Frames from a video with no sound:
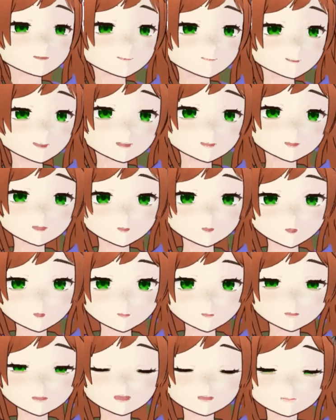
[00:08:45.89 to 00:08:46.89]
I never
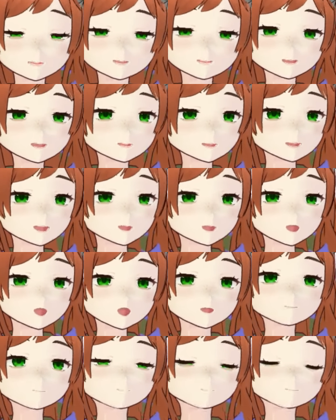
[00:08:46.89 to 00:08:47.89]
will use
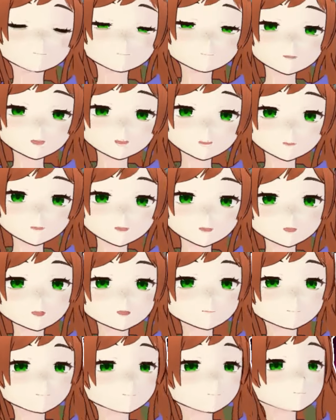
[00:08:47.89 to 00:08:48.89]
Patreon, for
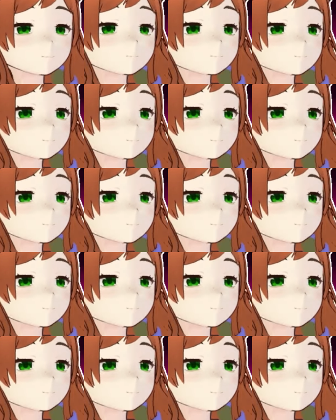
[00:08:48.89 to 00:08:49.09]
example.